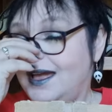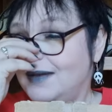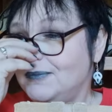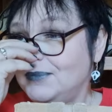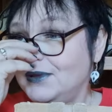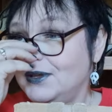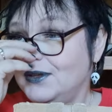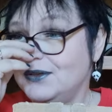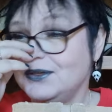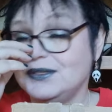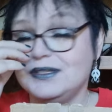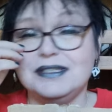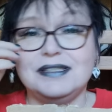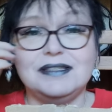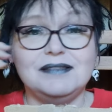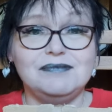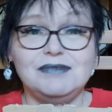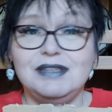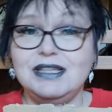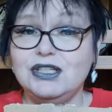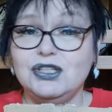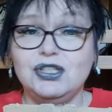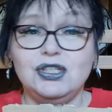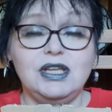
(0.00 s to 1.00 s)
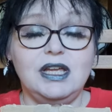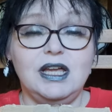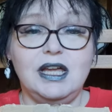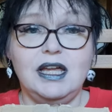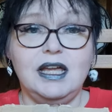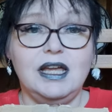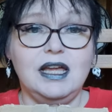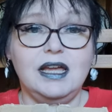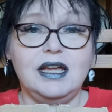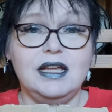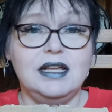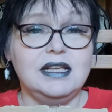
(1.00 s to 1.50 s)
because this
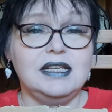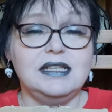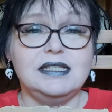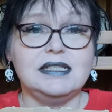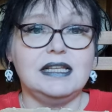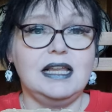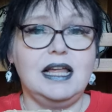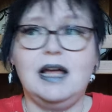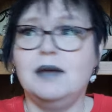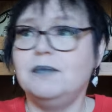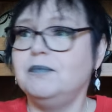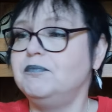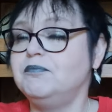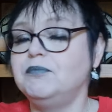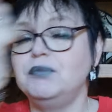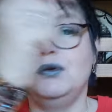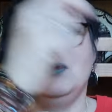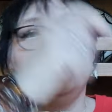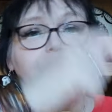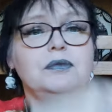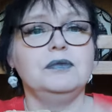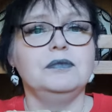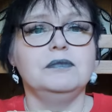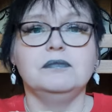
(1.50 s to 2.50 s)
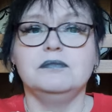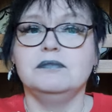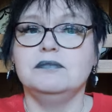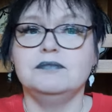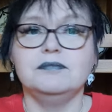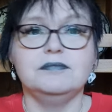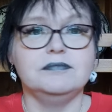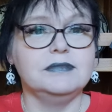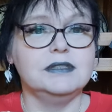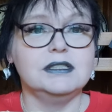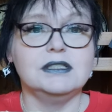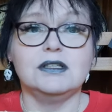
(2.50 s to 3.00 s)
year, it's like,
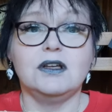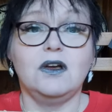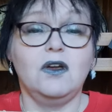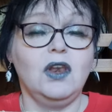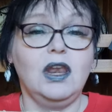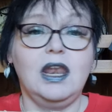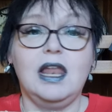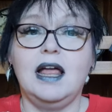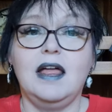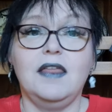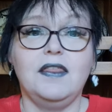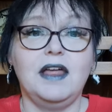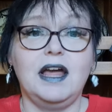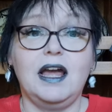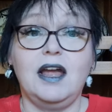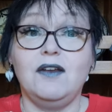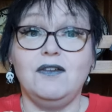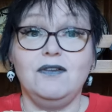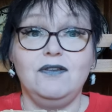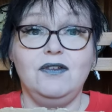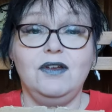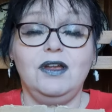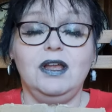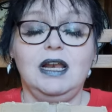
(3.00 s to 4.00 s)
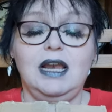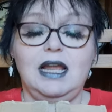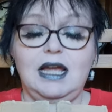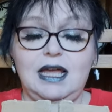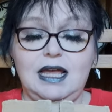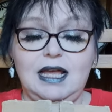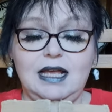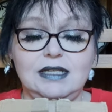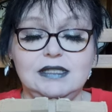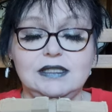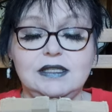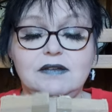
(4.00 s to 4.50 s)
it's gone like that. It really
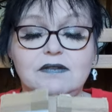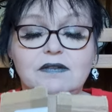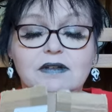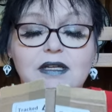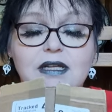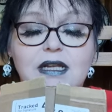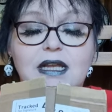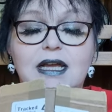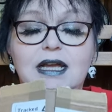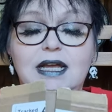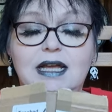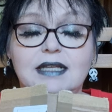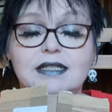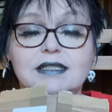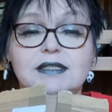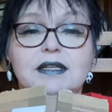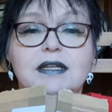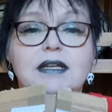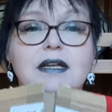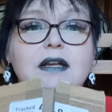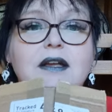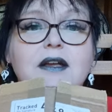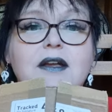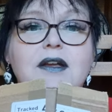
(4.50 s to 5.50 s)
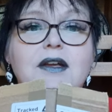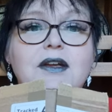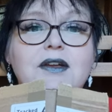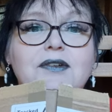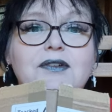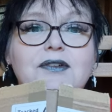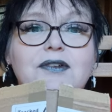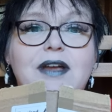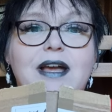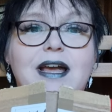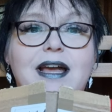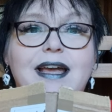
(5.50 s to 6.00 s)
has.
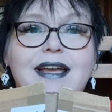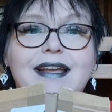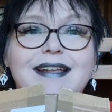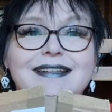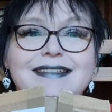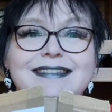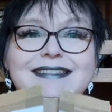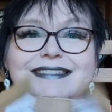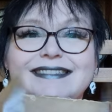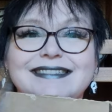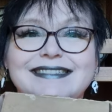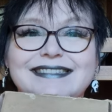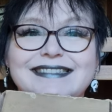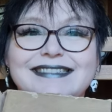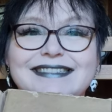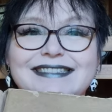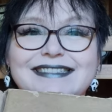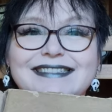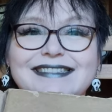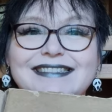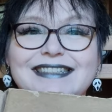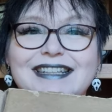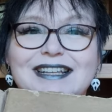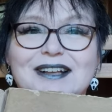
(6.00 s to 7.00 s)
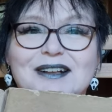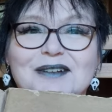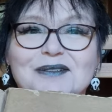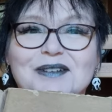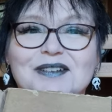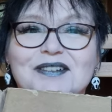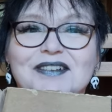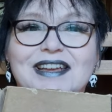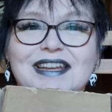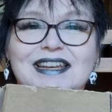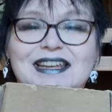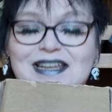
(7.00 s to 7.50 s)
Right, are we
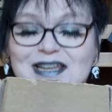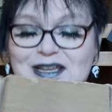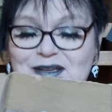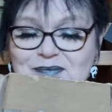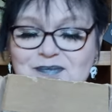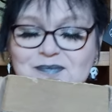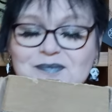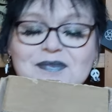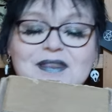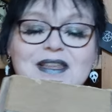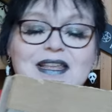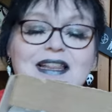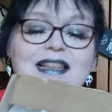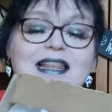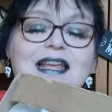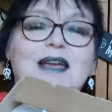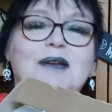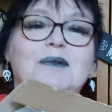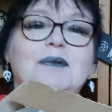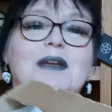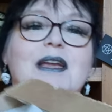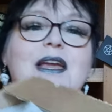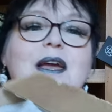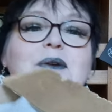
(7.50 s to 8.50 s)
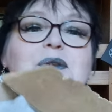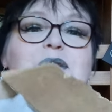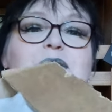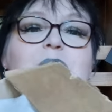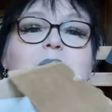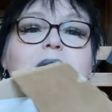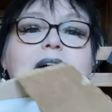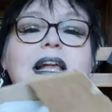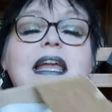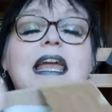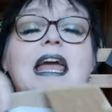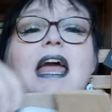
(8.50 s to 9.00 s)
ready? There we go. So
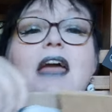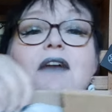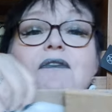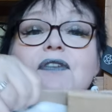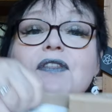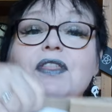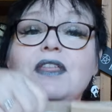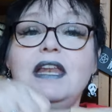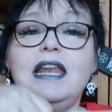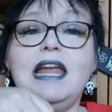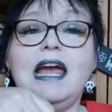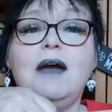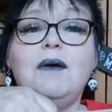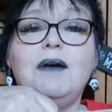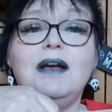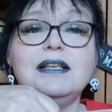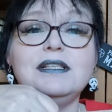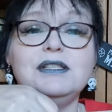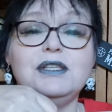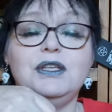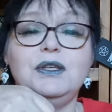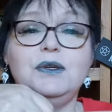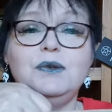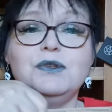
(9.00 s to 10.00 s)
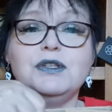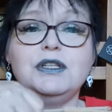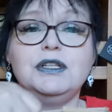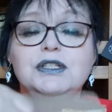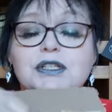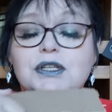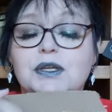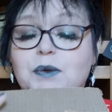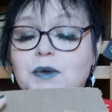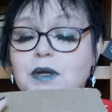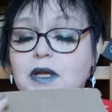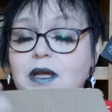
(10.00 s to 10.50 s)
I'll get everything out as I usually
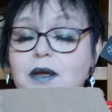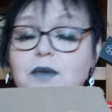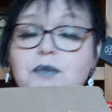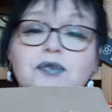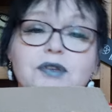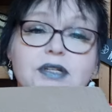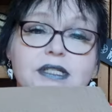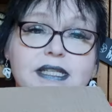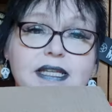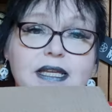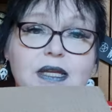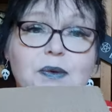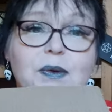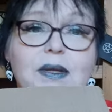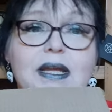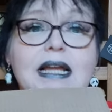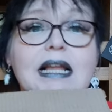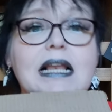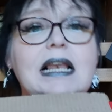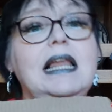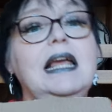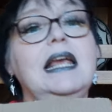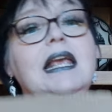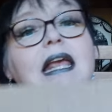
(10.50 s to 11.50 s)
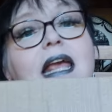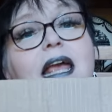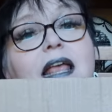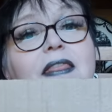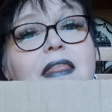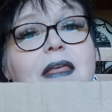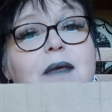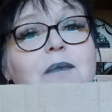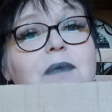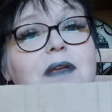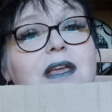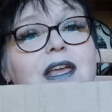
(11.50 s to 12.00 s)
do, pretty quickly, and
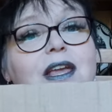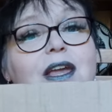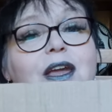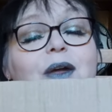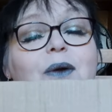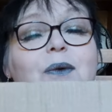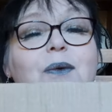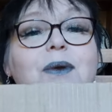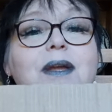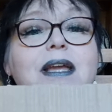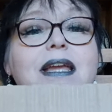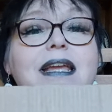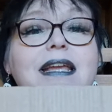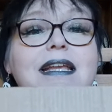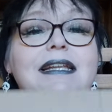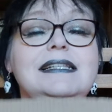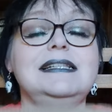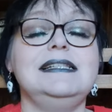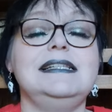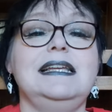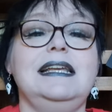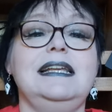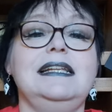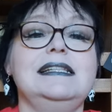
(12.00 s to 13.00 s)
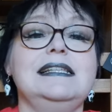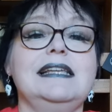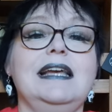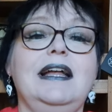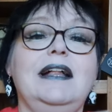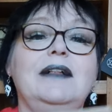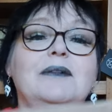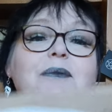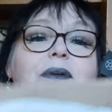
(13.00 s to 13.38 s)
then go in detail